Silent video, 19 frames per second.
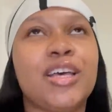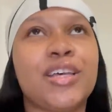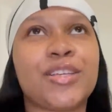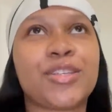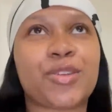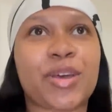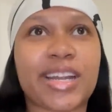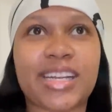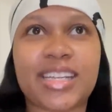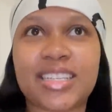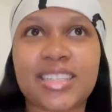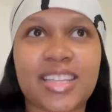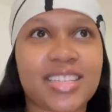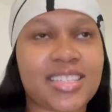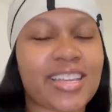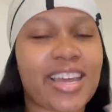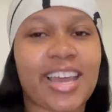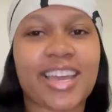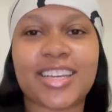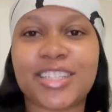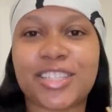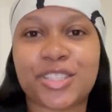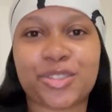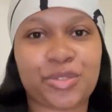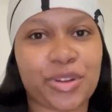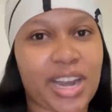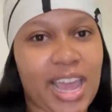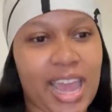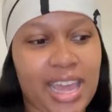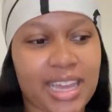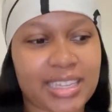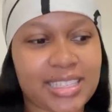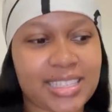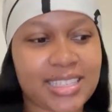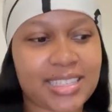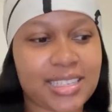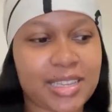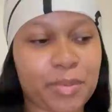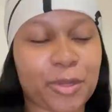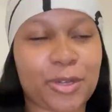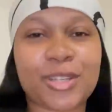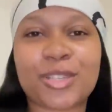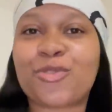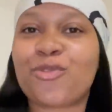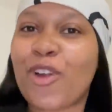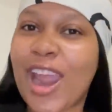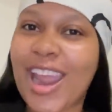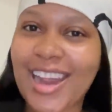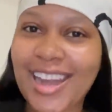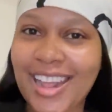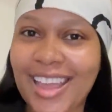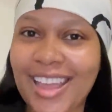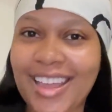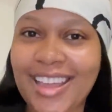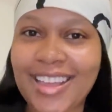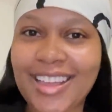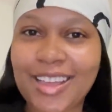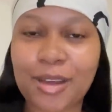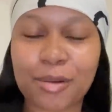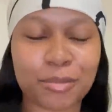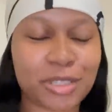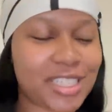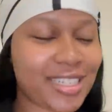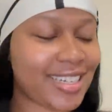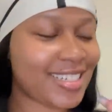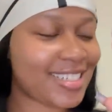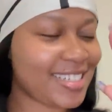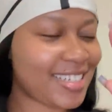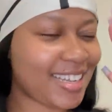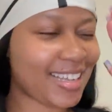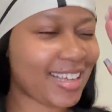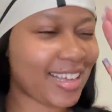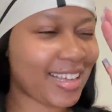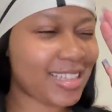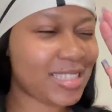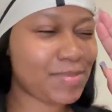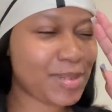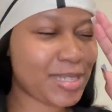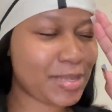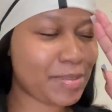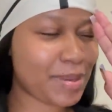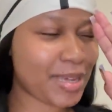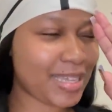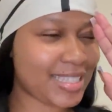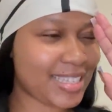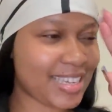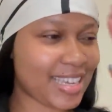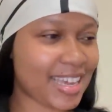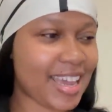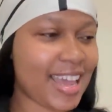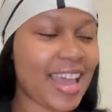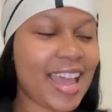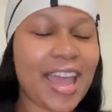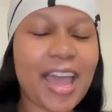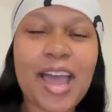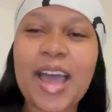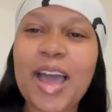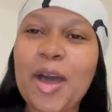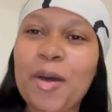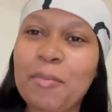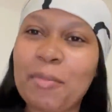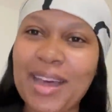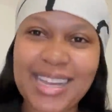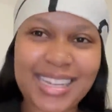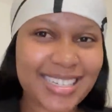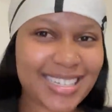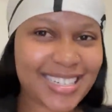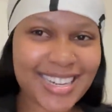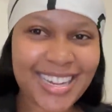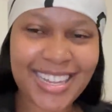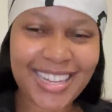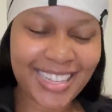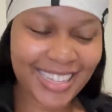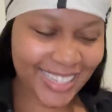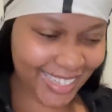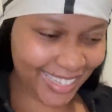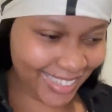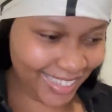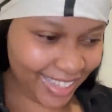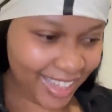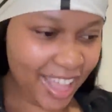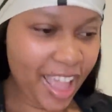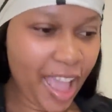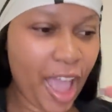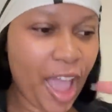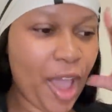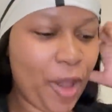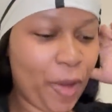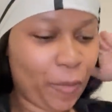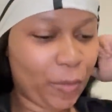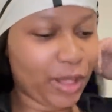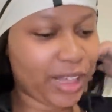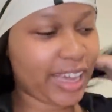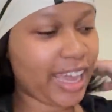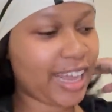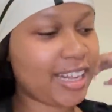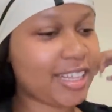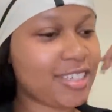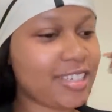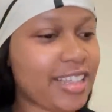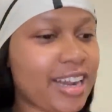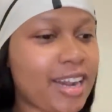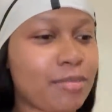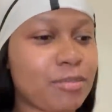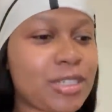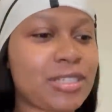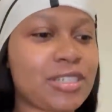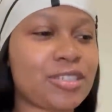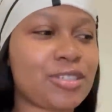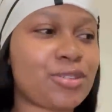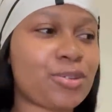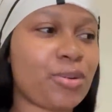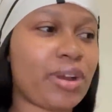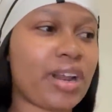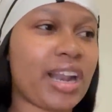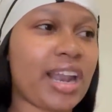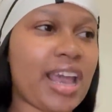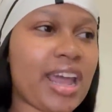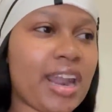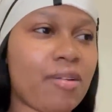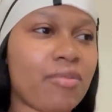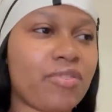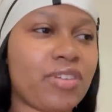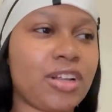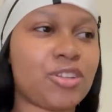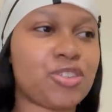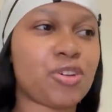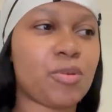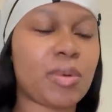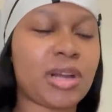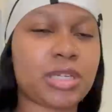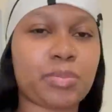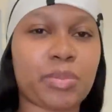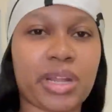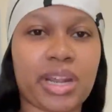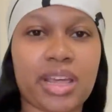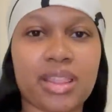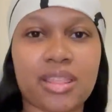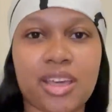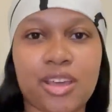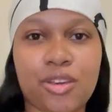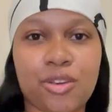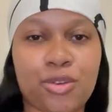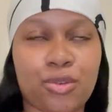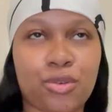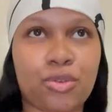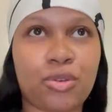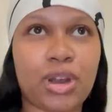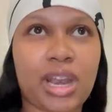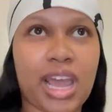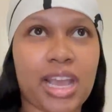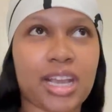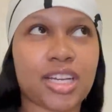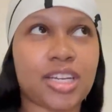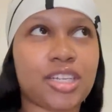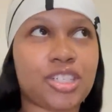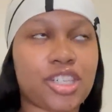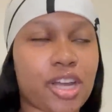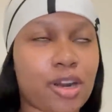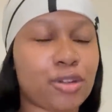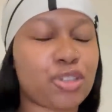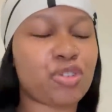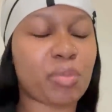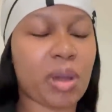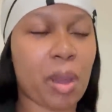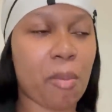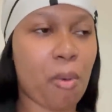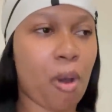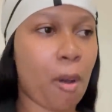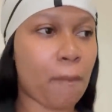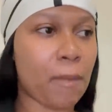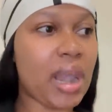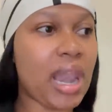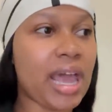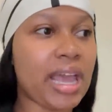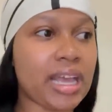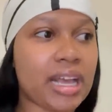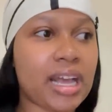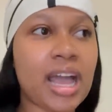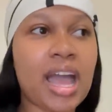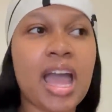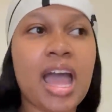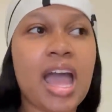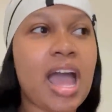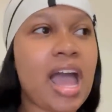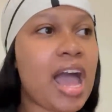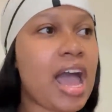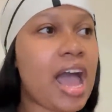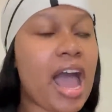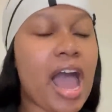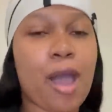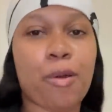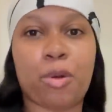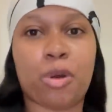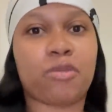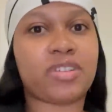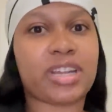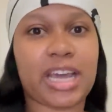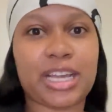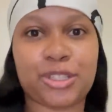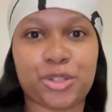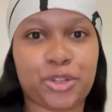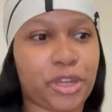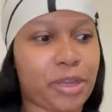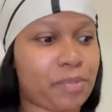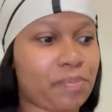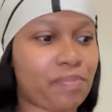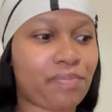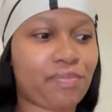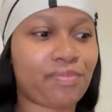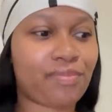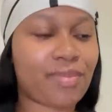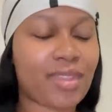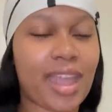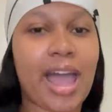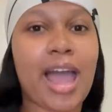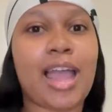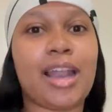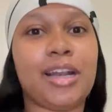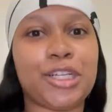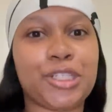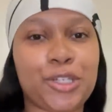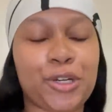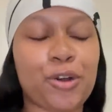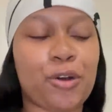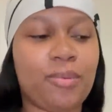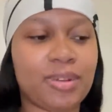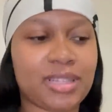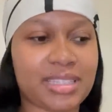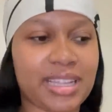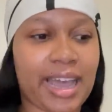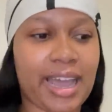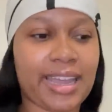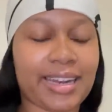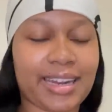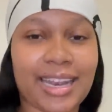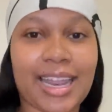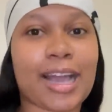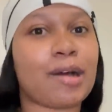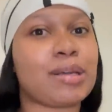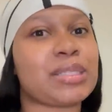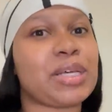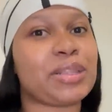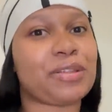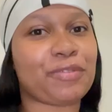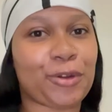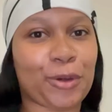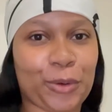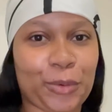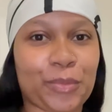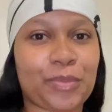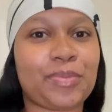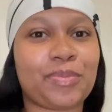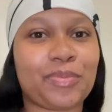So at least Thursday I can just relax, because Friday, shiggy shiggy, it's pity pity. But we'll get into that. I'm just so glad. I'm feeling so much better. And thank you. Like, shout out to my mom. Like, I would have died today. I literally almost died. Like, I was on the floor.